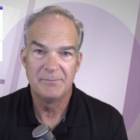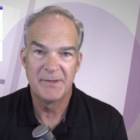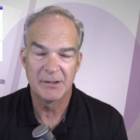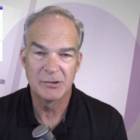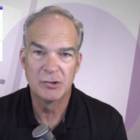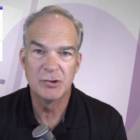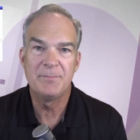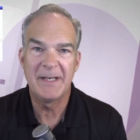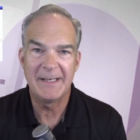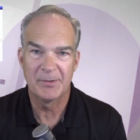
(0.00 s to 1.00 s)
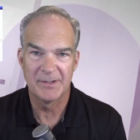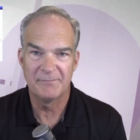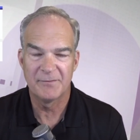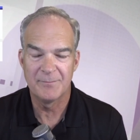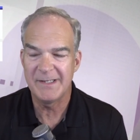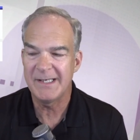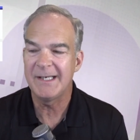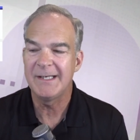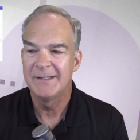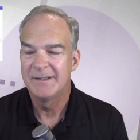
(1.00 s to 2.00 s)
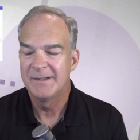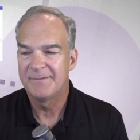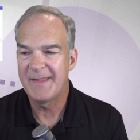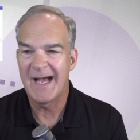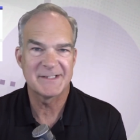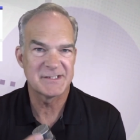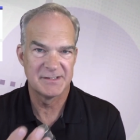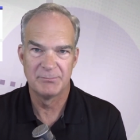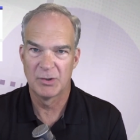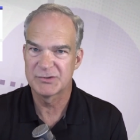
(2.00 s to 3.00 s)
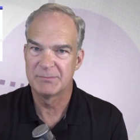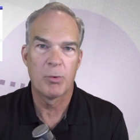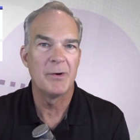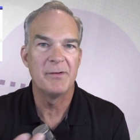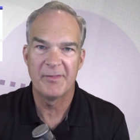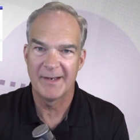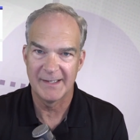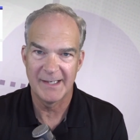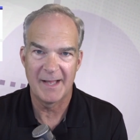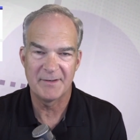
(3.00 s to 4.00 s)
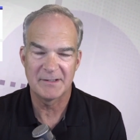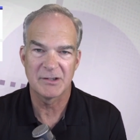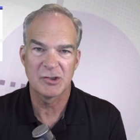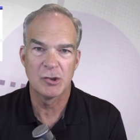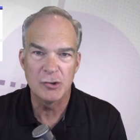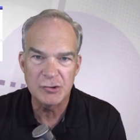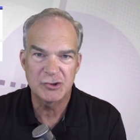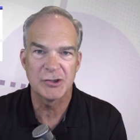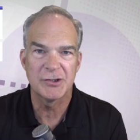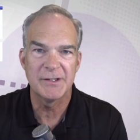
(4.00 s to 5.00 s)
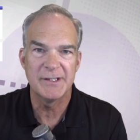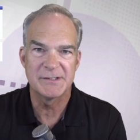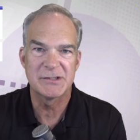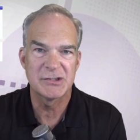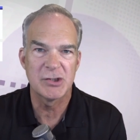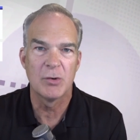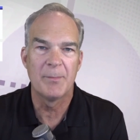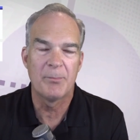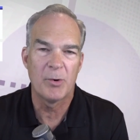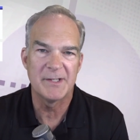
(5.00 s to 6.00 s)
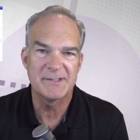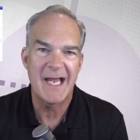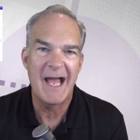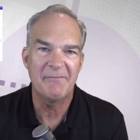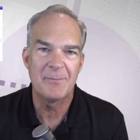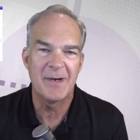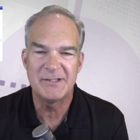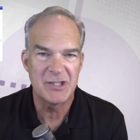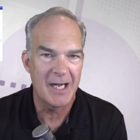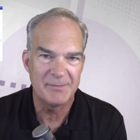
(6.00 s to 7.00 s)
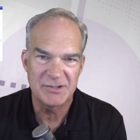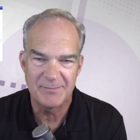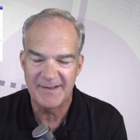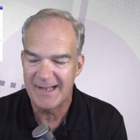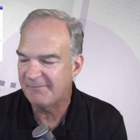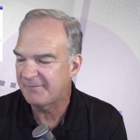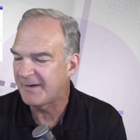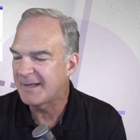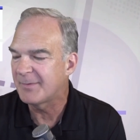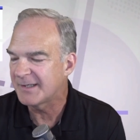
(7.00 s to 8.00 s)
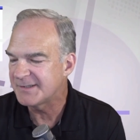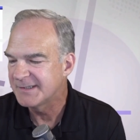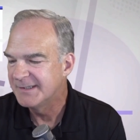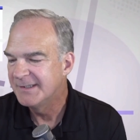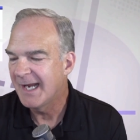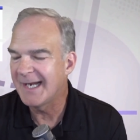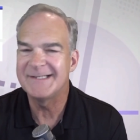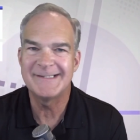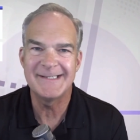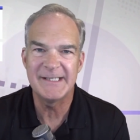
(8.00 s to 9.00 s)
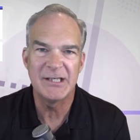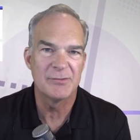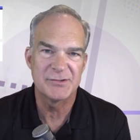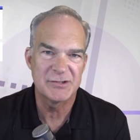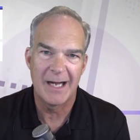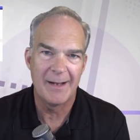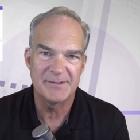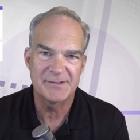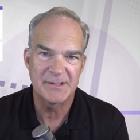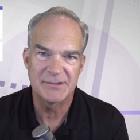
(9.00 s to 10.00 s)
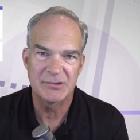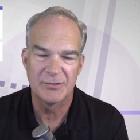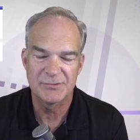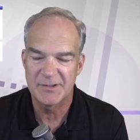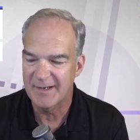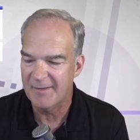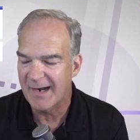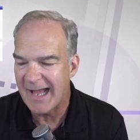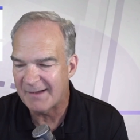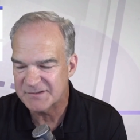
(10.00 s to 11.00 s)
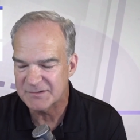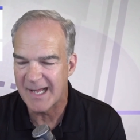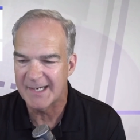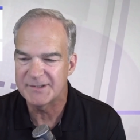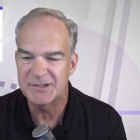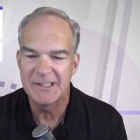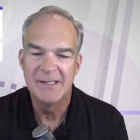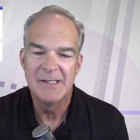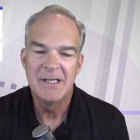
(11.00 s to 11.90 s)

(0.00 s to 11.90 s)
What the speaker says: They're good people. And for me, that's the most important thing. I think the culture is so important. It's half of my job. It should be the half of any CEO's job is culture, the other half strategy.